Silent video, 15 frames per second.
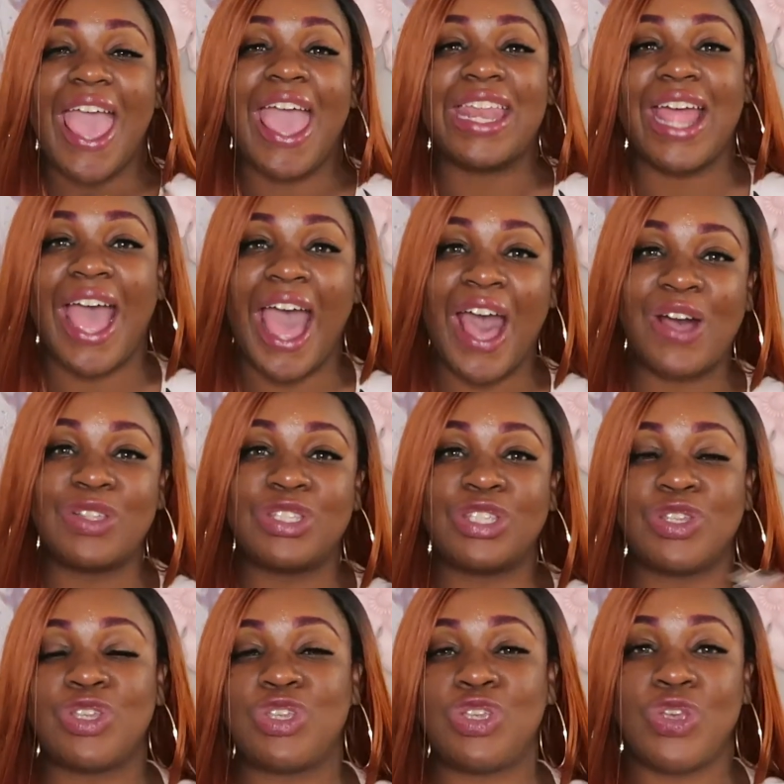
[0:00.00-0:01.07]
and how
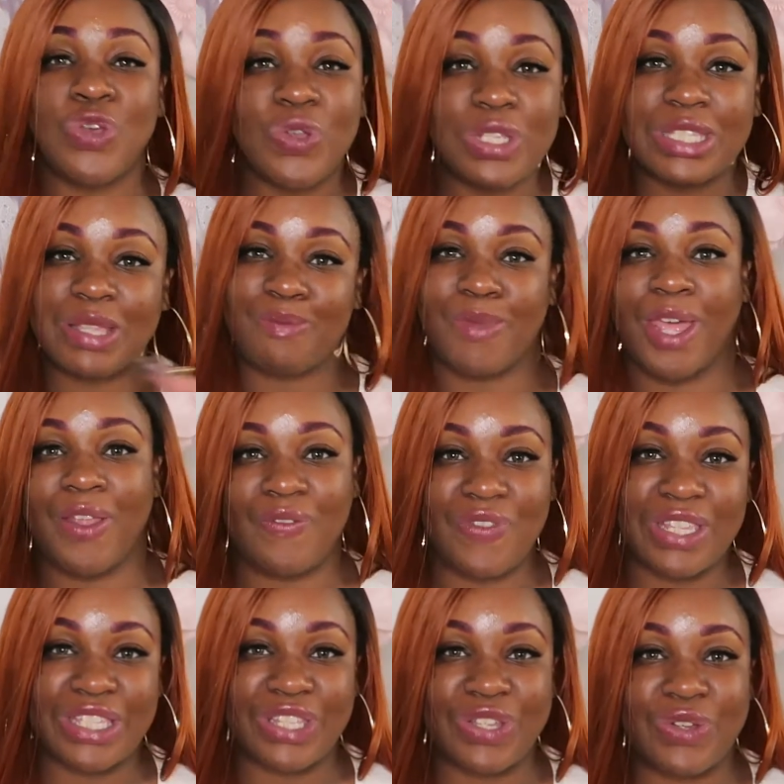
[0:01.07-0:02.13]
to use the
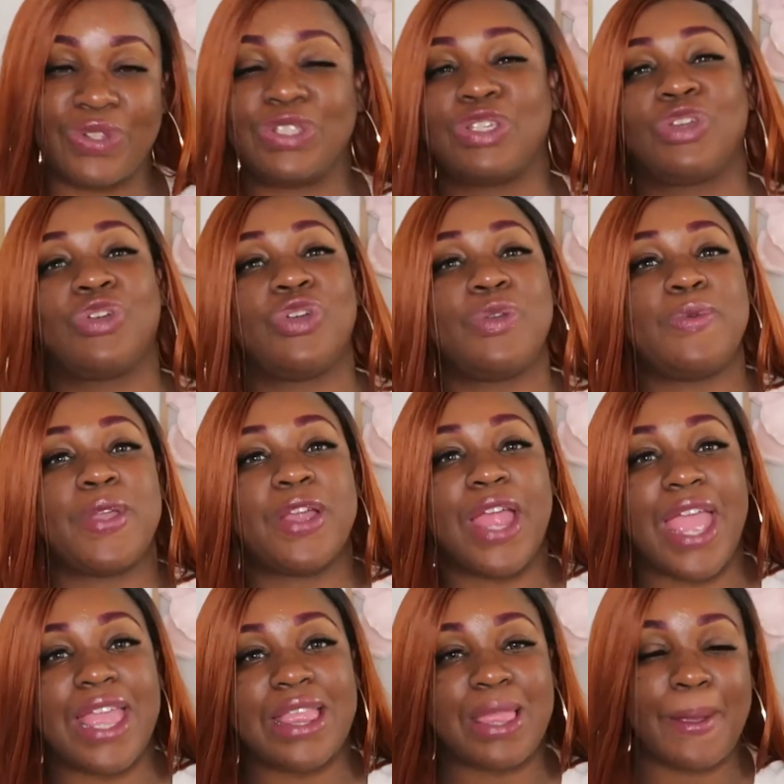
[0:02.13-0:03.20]
metaphysical to
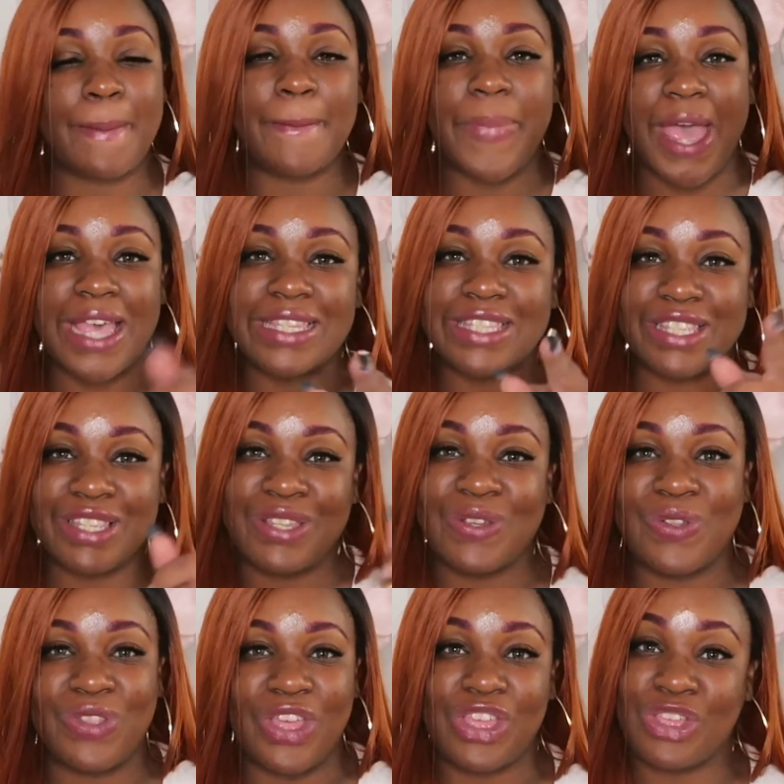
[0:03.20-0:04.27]
create the best
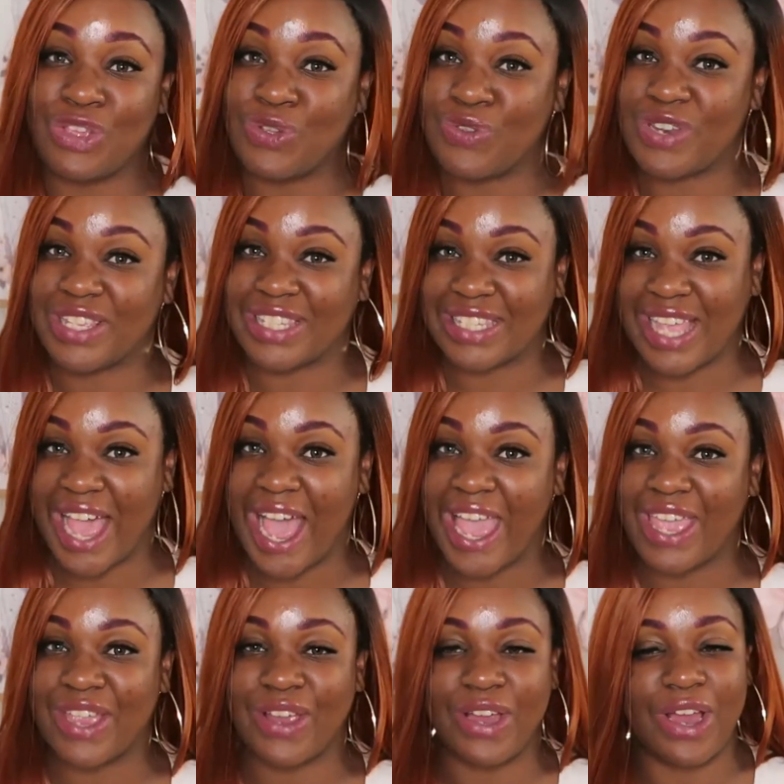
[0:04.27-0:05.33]
you that you
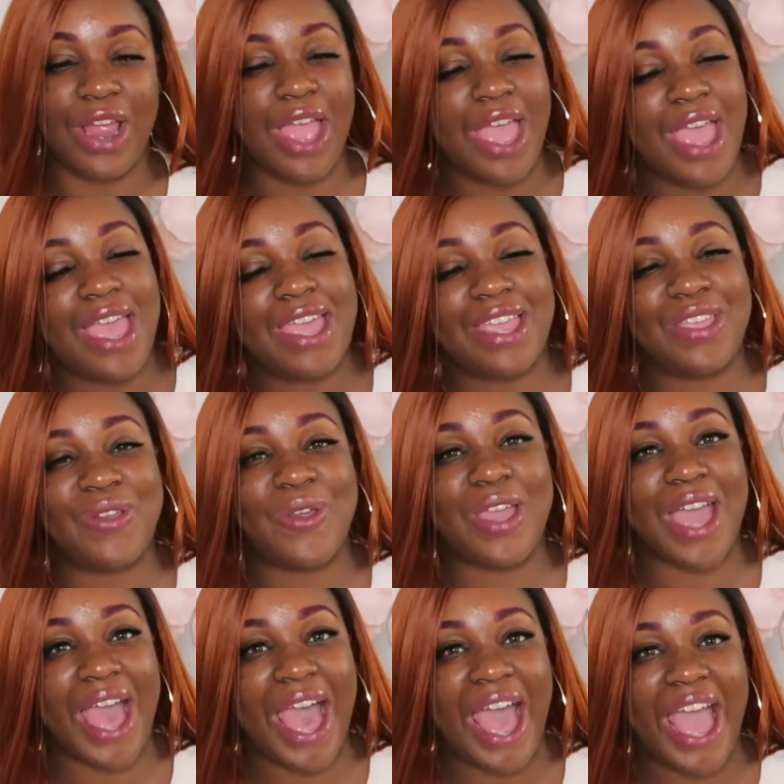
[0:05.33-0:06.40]
desire. You
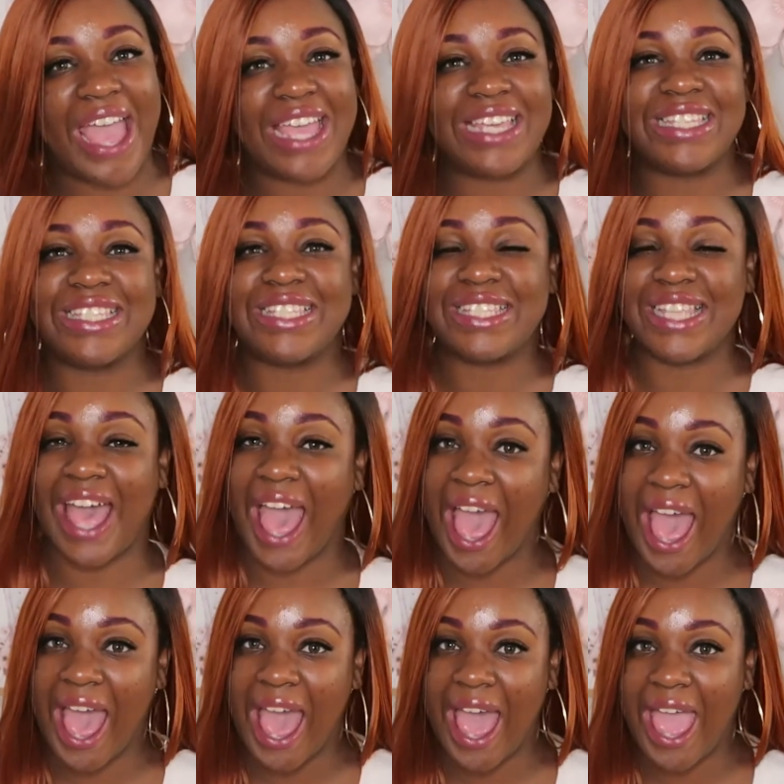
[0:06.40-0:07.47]
guys,
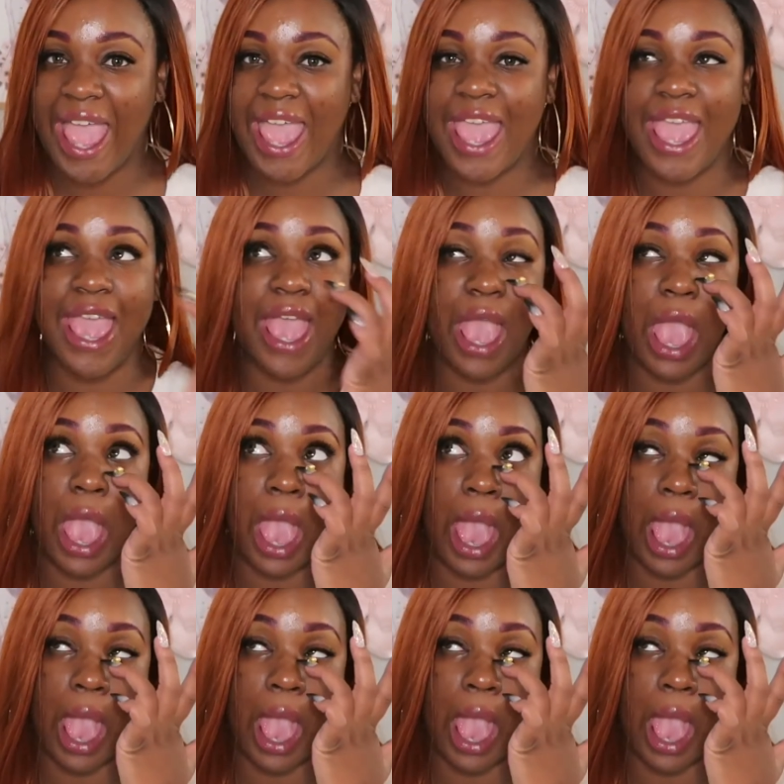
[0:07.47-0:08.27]
I